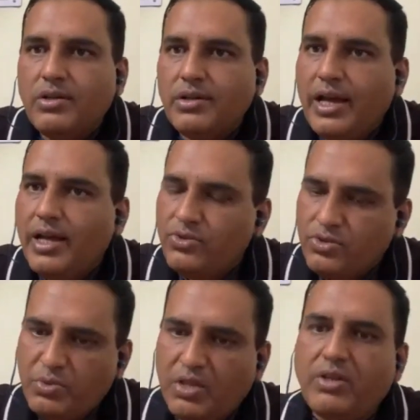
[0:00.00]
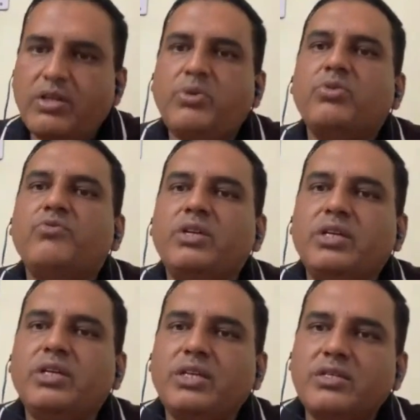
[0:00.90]
and you should be aware about your
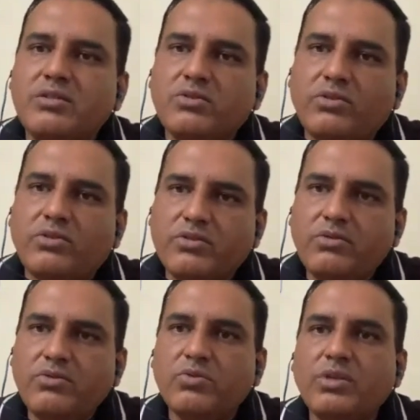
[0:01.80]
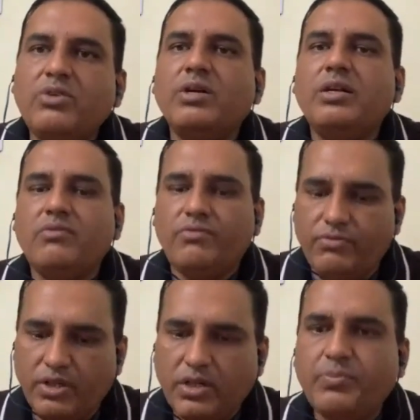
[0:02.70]
weaknesses also, so that you can work
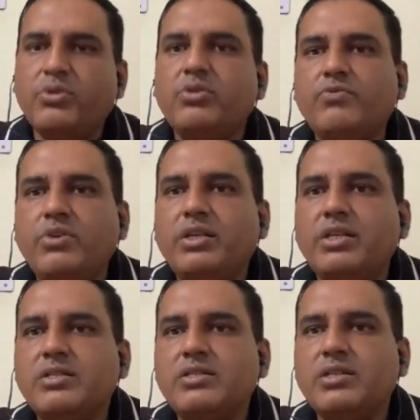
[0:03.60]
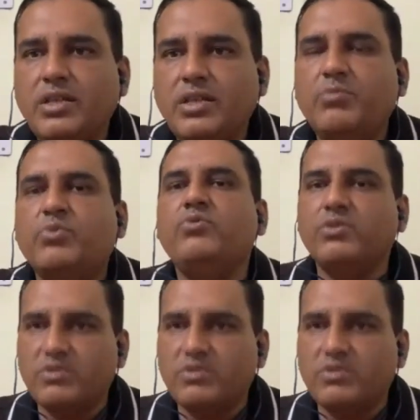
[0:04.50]
upon your weaknesses and improve yourself.